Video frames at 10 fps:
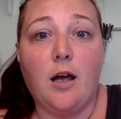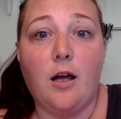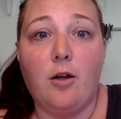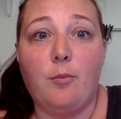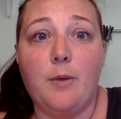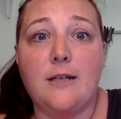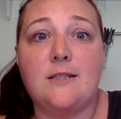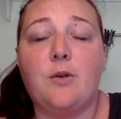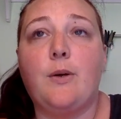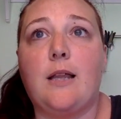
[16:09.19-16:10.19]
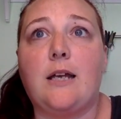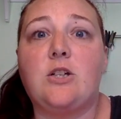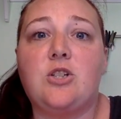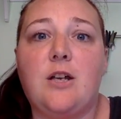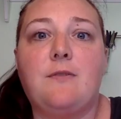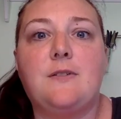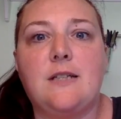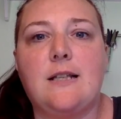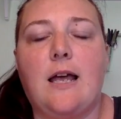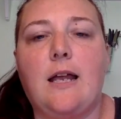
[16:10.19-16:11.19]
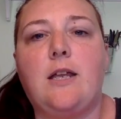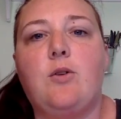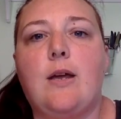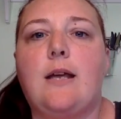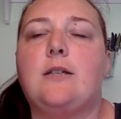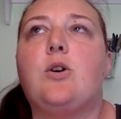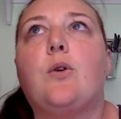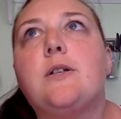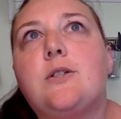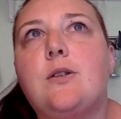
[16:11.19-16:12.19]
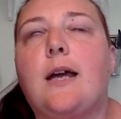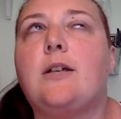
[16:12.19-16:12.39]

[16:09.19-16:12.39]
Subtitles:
And so it like shifts, and like you get toys.